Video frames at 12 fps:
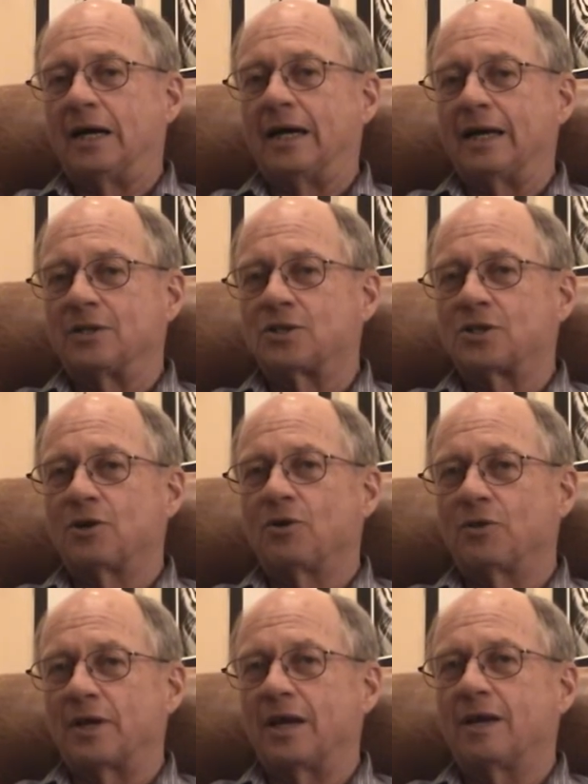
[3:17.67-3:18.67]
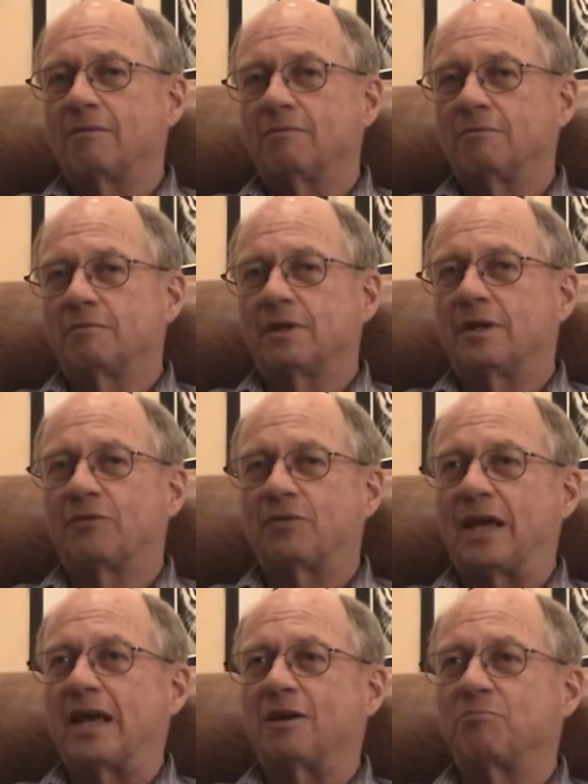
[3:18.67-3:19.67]
And so if
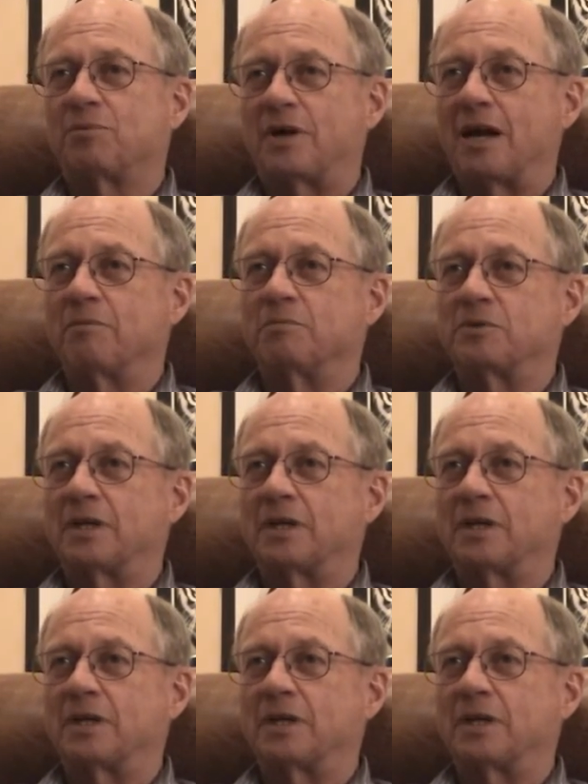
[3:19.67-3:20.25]
they had problems,